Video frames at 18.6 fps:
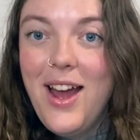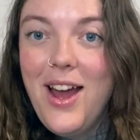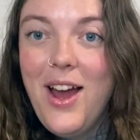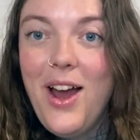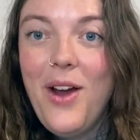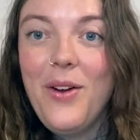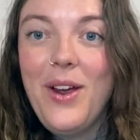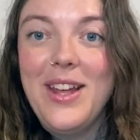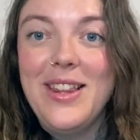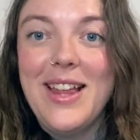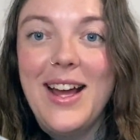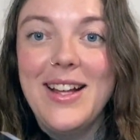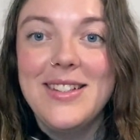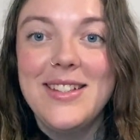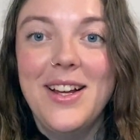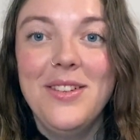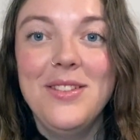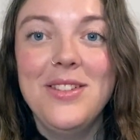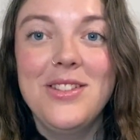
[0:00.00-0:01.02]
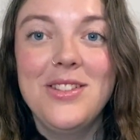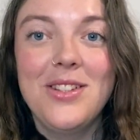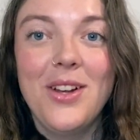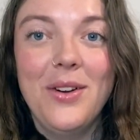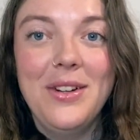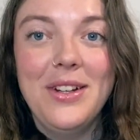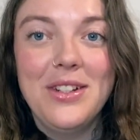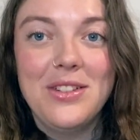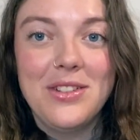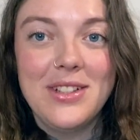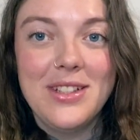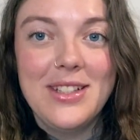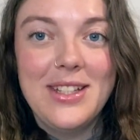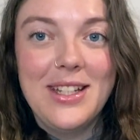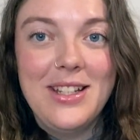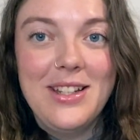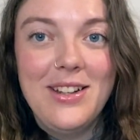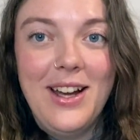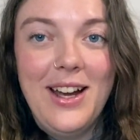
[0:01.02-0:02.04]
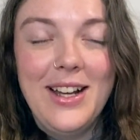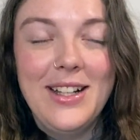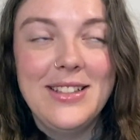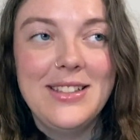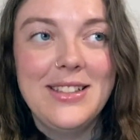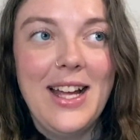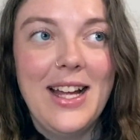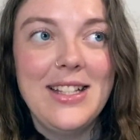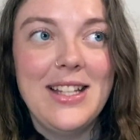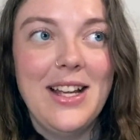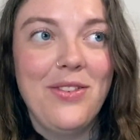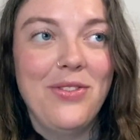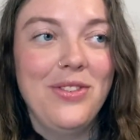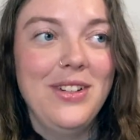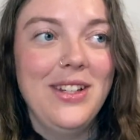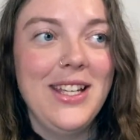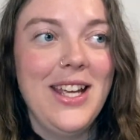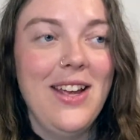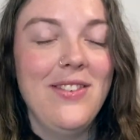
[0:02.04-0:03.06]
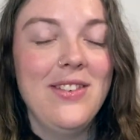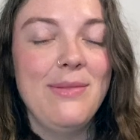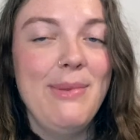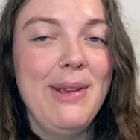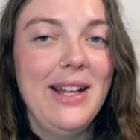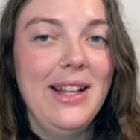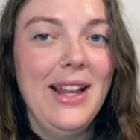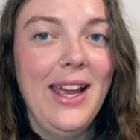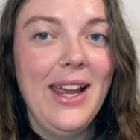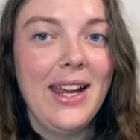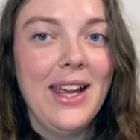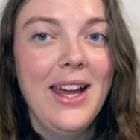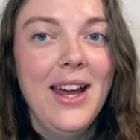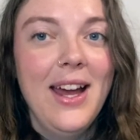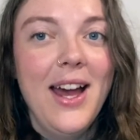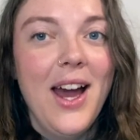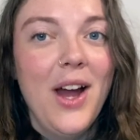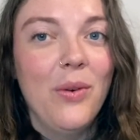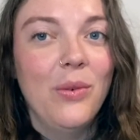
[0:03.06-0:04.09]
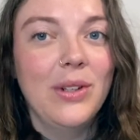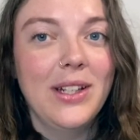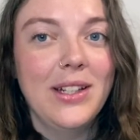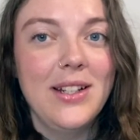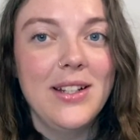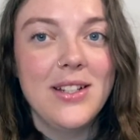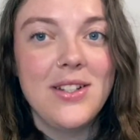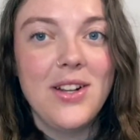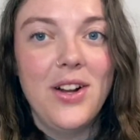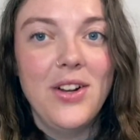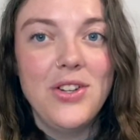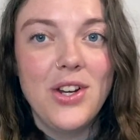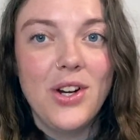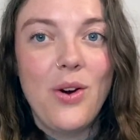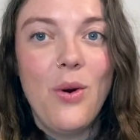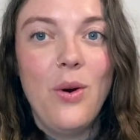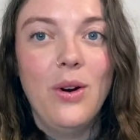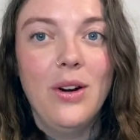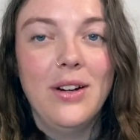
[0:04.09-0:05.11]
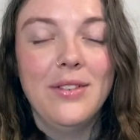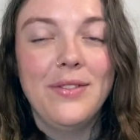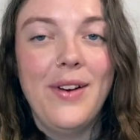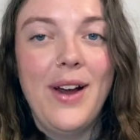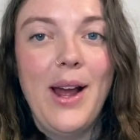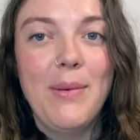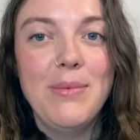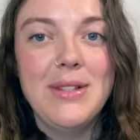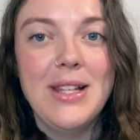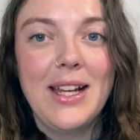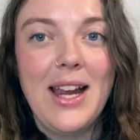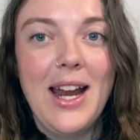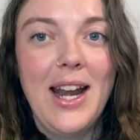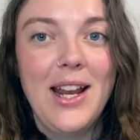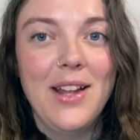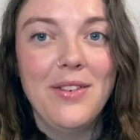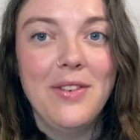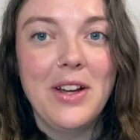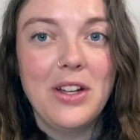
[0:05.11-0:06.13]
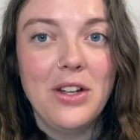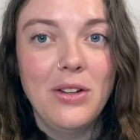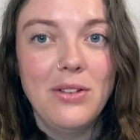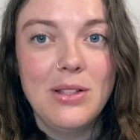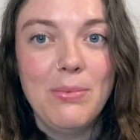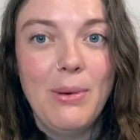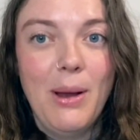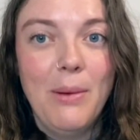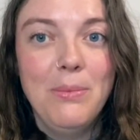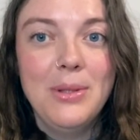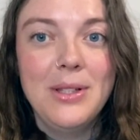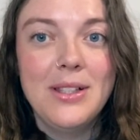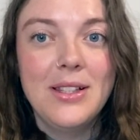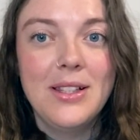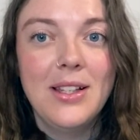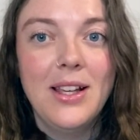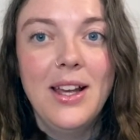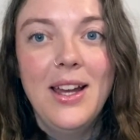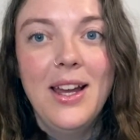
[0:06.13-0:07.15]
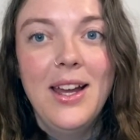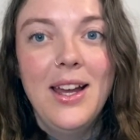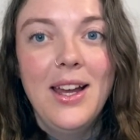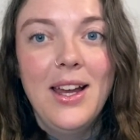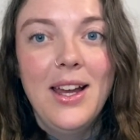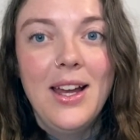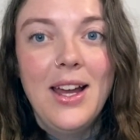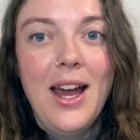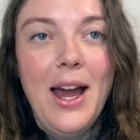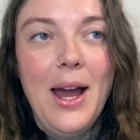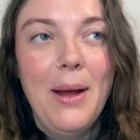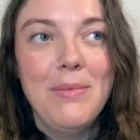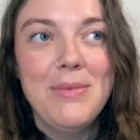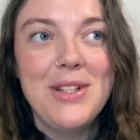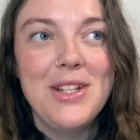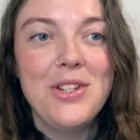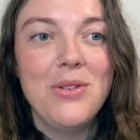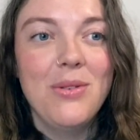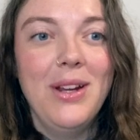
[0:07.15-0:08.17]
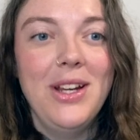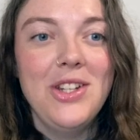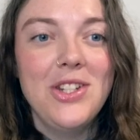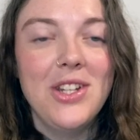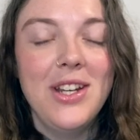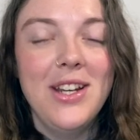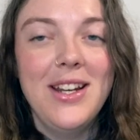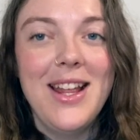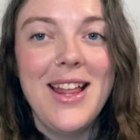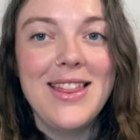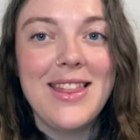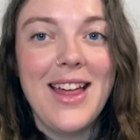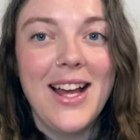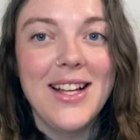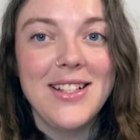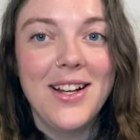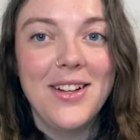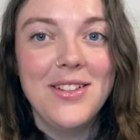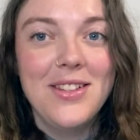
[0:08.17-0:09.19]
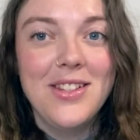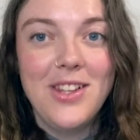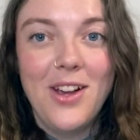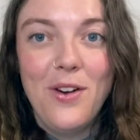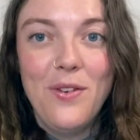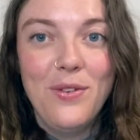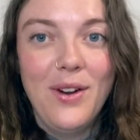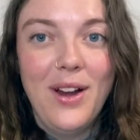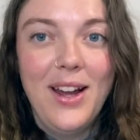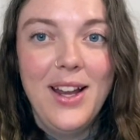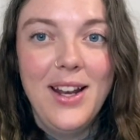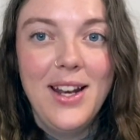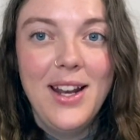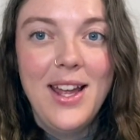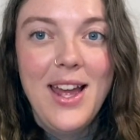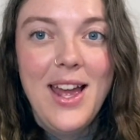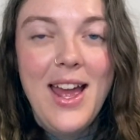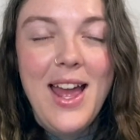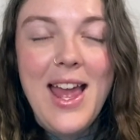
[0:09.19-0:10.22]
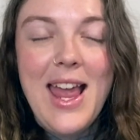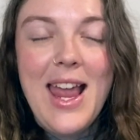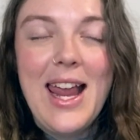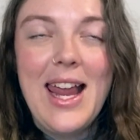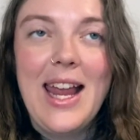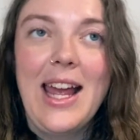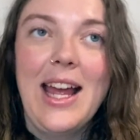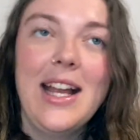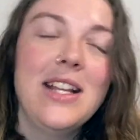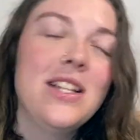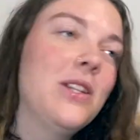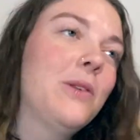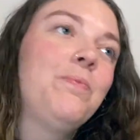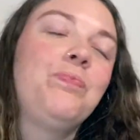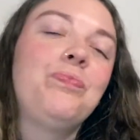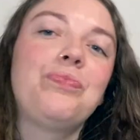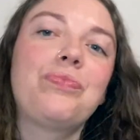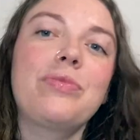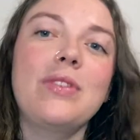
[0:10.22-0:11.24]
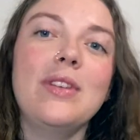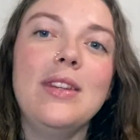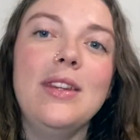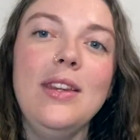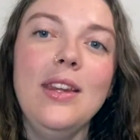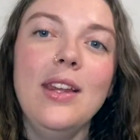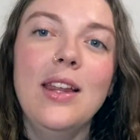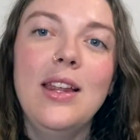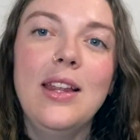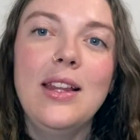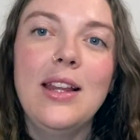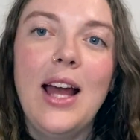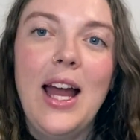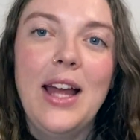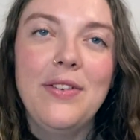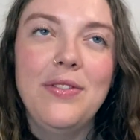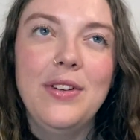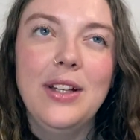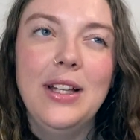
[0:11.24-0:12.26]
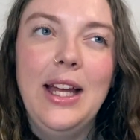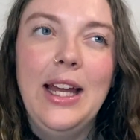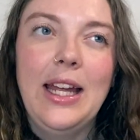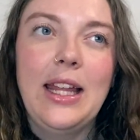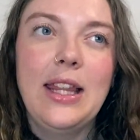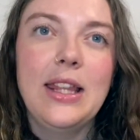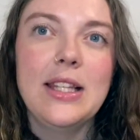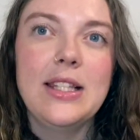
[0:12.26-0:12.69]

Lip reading: Okay, that sounds so interesting, you guys. That definitely gives me like really nostalgic horror vibes, like kind of a Goosebumps situation. That sounds so fun. And I feel like the